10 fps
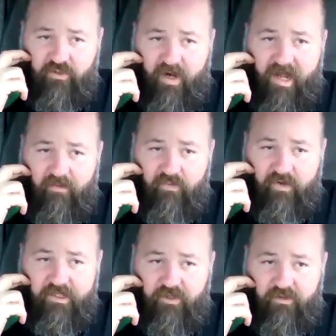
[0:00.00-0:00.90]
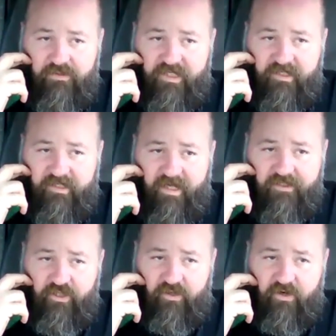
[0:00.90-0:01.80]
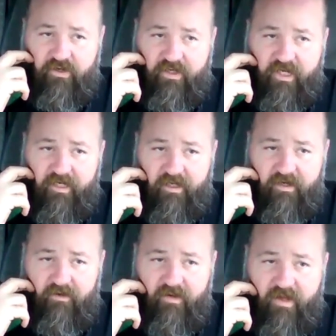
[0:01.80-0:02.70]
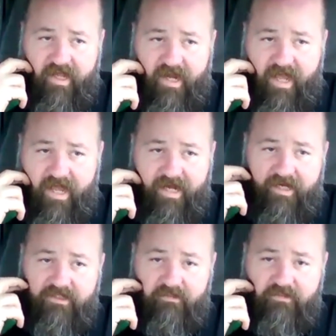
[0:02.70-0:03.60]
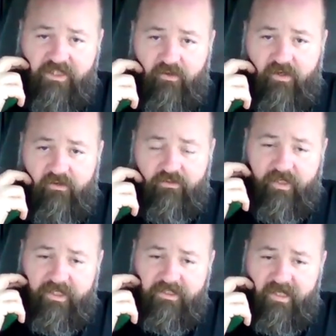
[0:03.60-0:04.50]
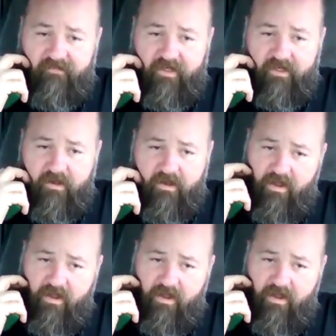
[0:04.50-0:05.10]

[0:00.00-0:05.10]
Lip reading: try reducing that sugar cookie a little and adding some cereal 27.